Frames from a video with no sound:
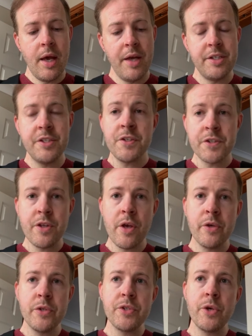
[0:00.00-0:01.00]
And it is
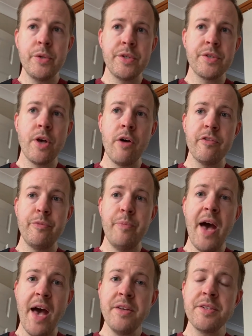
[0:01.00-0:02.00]
those who serve
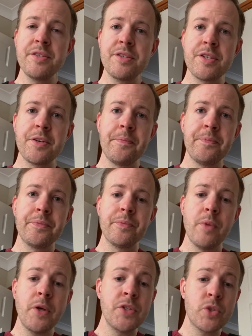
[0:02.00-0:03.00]
best,
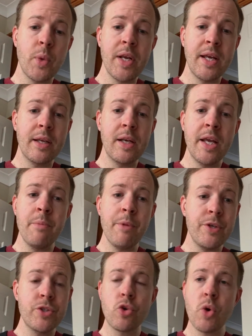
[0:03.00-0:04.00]
most willingly,
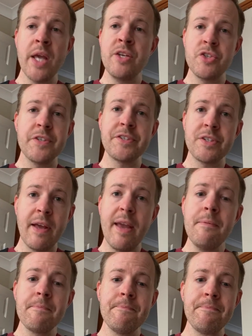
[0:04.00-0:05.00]
most graciously,